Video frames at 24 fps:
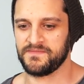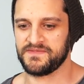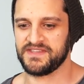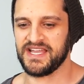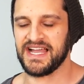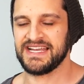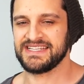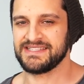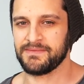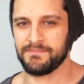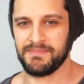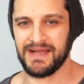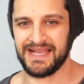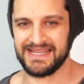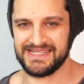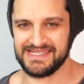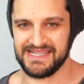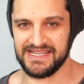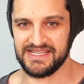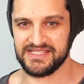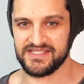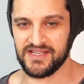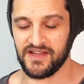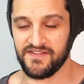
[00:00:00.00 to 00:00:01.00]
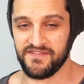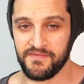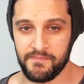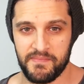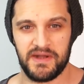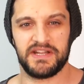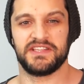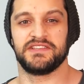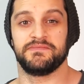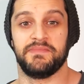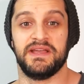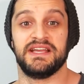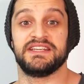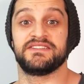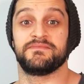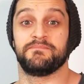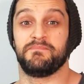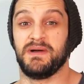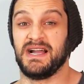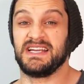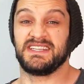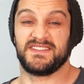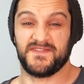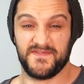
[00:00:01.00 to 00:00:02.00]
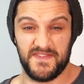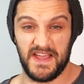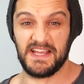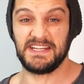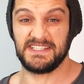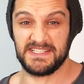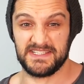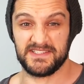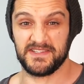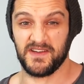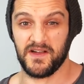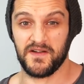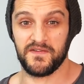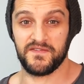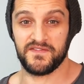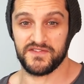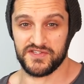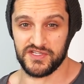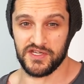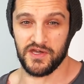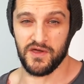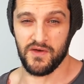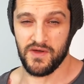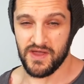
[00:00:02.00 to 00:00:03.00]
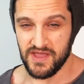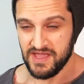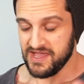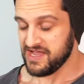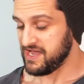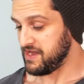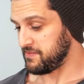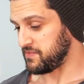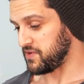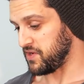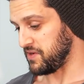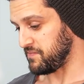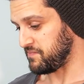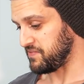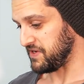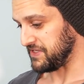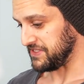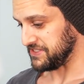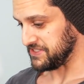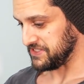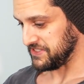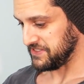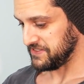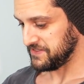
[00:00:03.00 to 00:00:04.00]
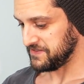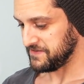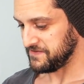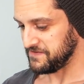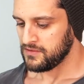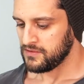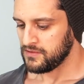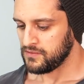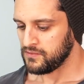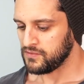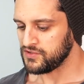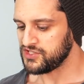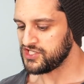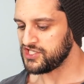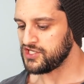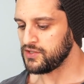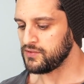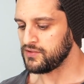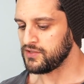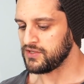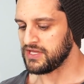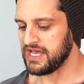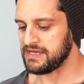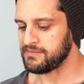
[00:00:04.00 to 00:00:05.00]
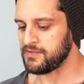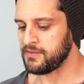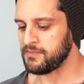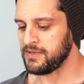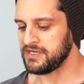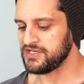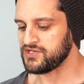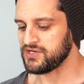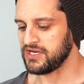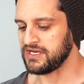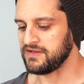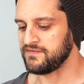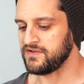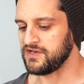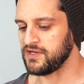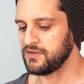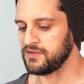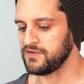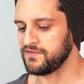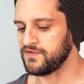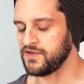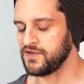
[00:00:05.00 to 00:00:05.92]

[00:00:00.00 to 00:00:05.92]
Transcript: Tyson bites ears off, Predator bit bites faces off. So I'm going Predator. Would you do another MMA training video in the